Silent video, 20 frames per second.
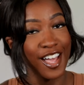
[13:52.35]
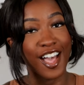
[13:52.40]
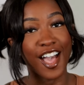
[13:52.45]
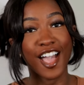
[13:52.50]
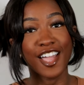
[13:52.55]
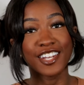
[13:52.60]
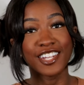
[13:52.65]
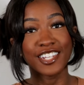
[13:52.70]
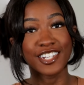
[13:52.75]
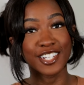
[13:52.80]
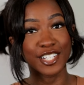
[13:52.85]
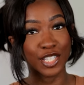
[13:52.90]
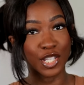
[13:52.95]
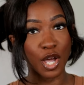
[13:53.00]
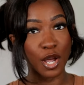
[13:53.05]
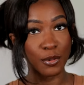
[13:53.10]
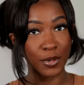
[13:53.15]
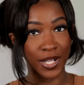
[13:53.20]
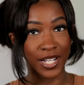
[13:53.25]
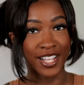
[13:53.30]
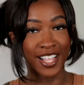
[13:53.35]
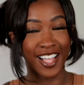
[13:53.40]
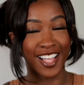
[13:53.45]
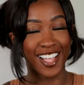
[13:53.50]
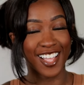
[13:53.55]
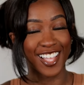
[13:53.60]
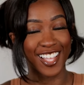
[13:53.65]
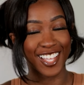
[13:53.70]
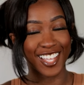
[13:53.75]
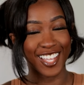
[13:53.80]
I need an alarm
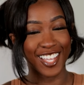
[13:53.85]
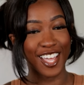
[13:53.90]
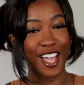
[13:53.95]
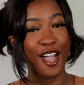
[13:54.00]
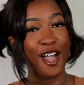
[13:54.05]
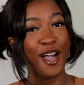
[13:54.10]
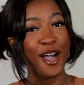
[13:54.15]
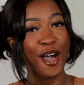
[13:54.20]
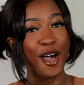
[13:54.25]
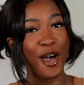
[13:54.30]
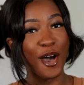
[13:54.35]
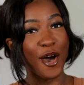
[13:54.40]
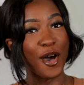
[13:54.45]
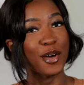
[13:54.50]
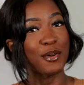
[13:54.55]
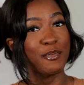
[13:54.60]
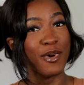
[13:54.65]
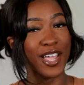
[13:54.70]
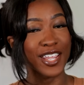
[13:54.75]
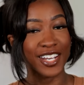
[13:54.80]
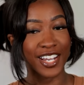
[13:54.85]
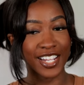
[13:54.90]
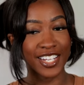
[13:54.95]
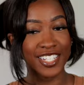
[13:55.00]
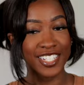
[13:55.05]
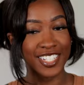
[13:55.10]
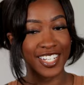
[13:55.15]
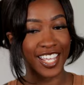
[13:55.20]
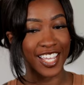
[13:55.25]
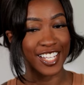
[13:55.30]
clock on my
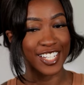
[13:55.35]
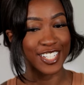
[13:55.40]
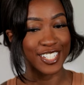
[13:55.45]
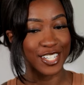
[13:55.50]
nightstand.